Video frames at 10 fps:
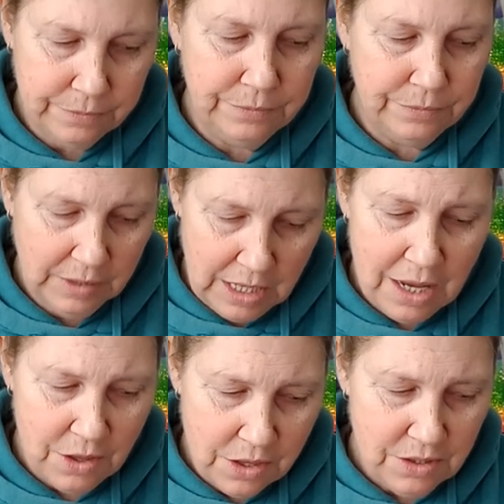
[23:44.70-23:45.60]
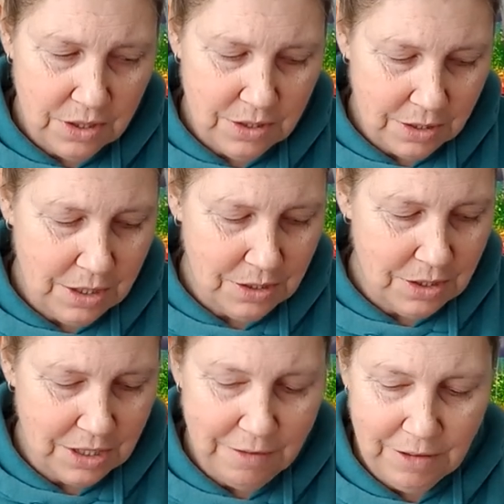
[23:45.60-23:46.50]
yeah, this is
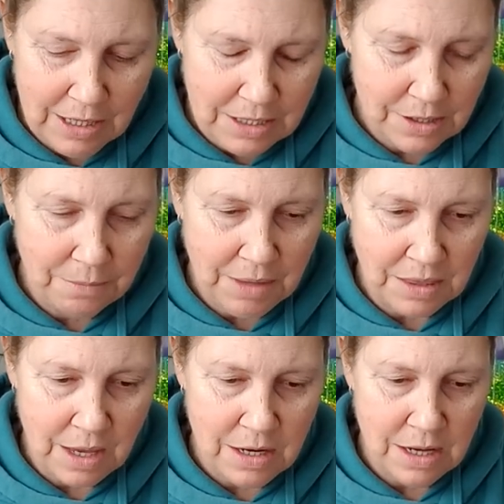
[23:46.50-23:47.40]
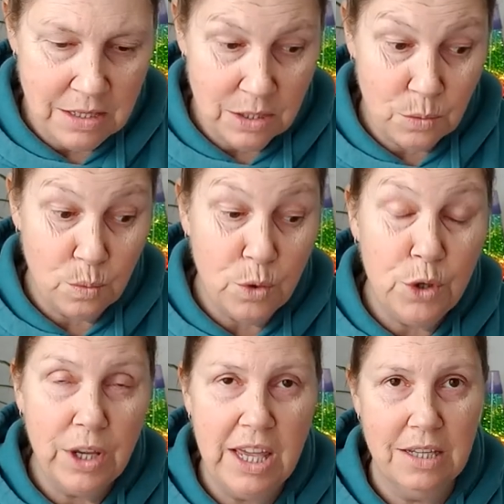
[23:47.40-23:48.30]
definitely something that needs some
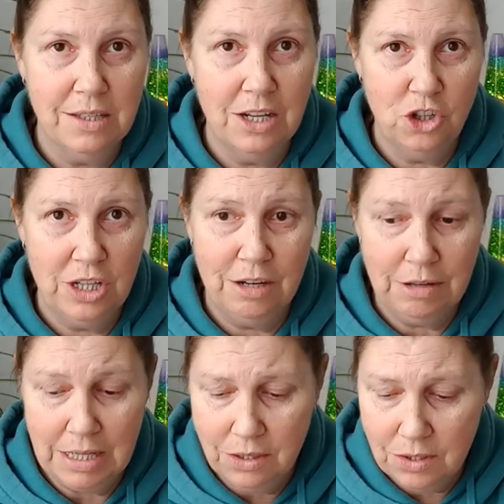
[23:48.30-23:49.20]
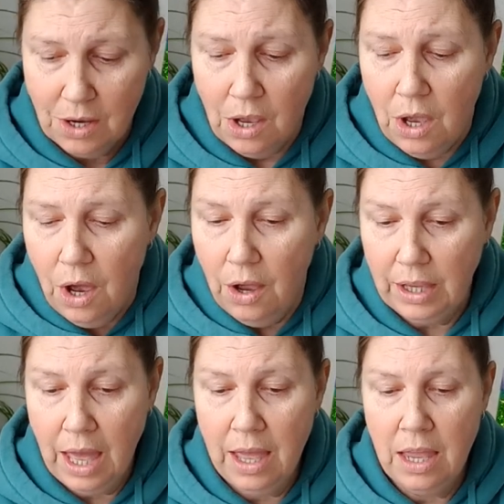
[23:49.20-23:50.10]
work here, Sagittarius.
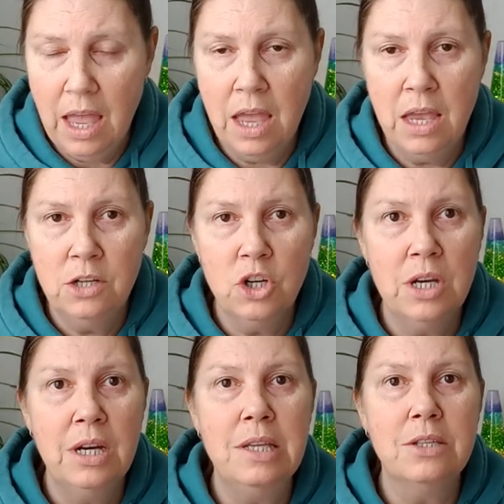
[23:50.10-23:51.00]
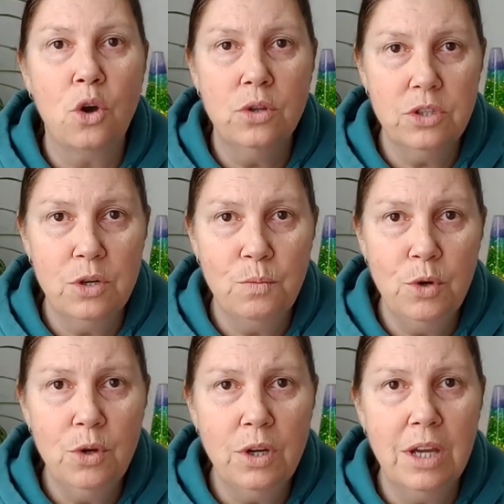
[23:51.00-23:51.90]
Okay, and it needs constant
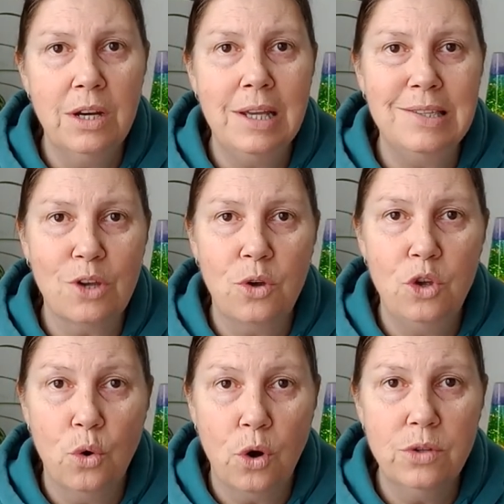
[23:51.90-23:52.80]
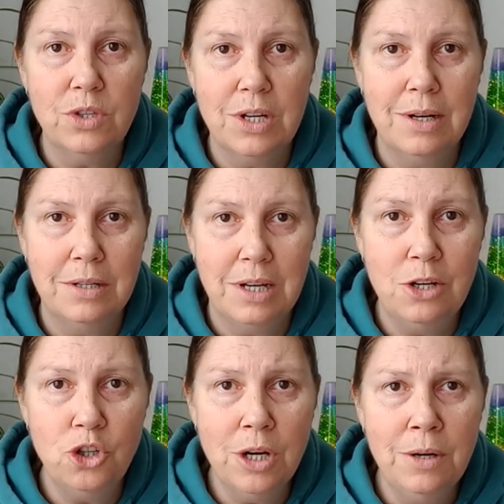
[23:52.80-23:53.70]
work. It needs your constant
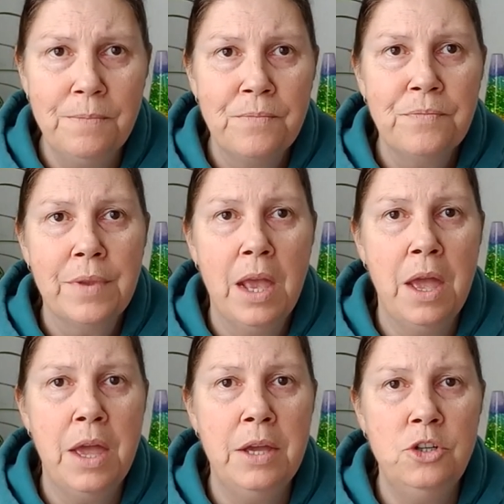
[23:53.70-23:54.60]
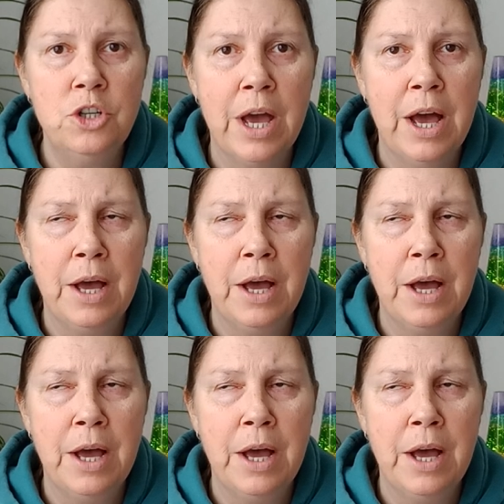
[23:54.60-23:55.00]
attention, and